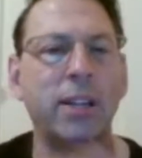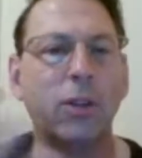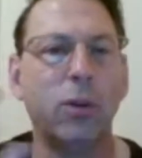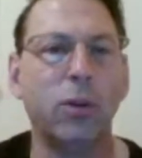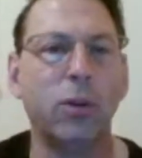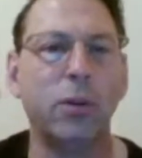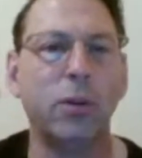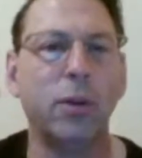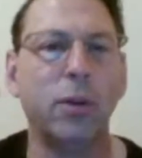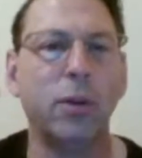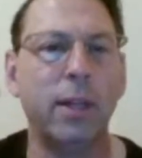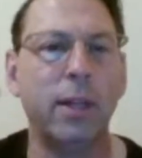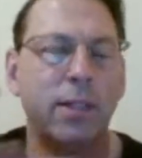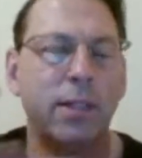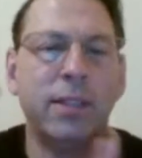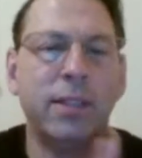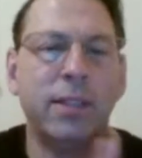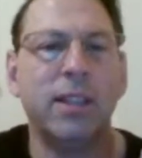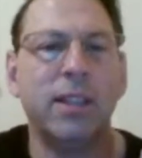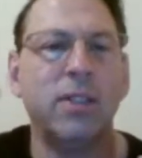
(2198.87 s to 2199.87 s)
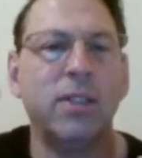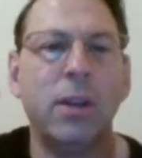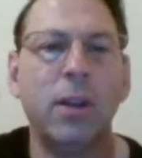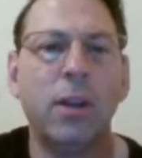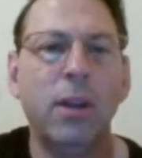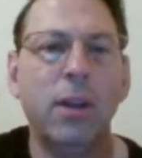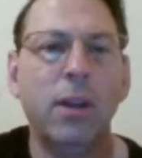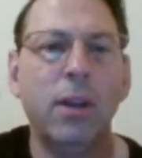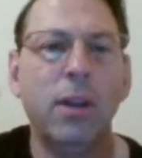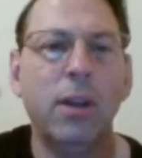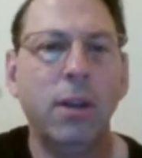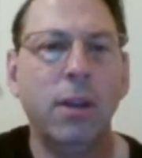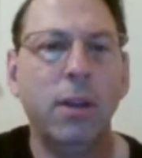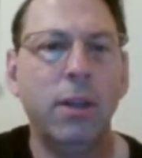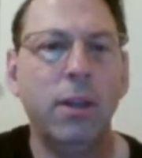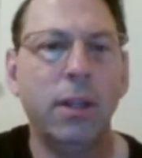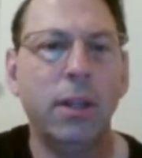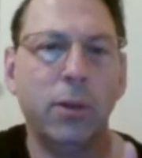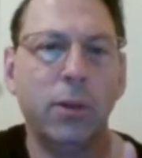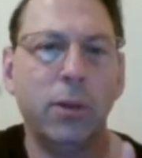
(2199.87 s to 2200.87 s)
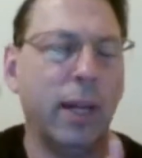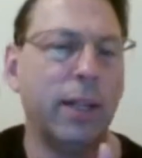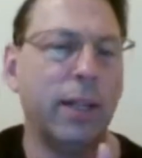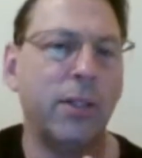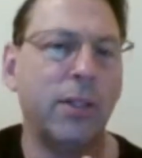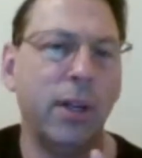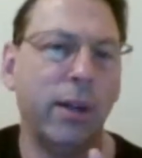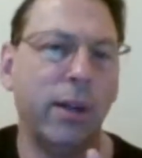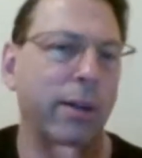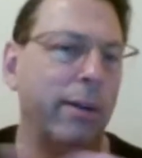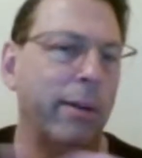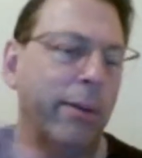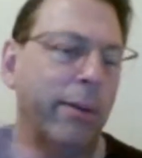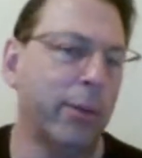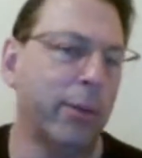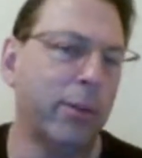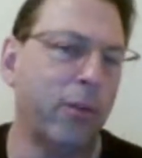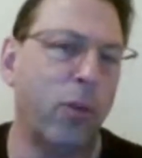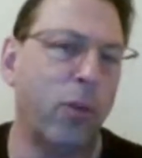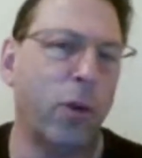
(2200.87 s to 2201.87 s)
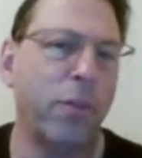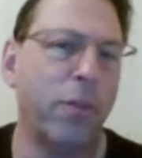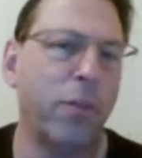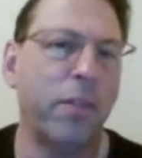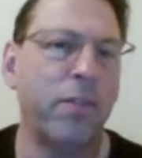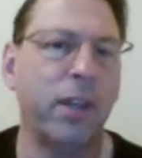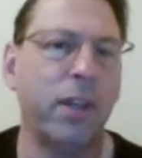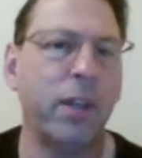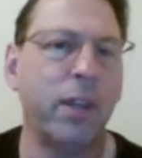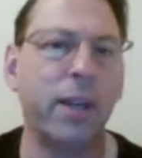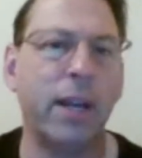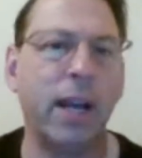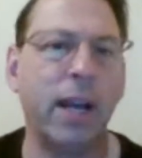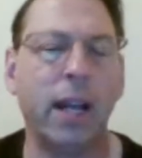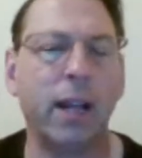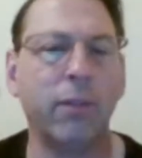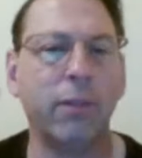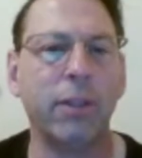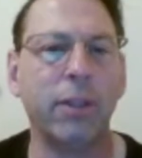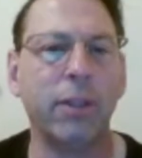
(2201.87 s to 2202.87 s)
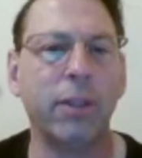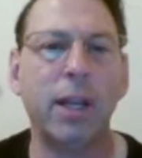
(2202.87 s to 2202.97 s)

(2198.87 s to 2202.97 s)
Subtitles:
It says, you know, last year it was 450 calories.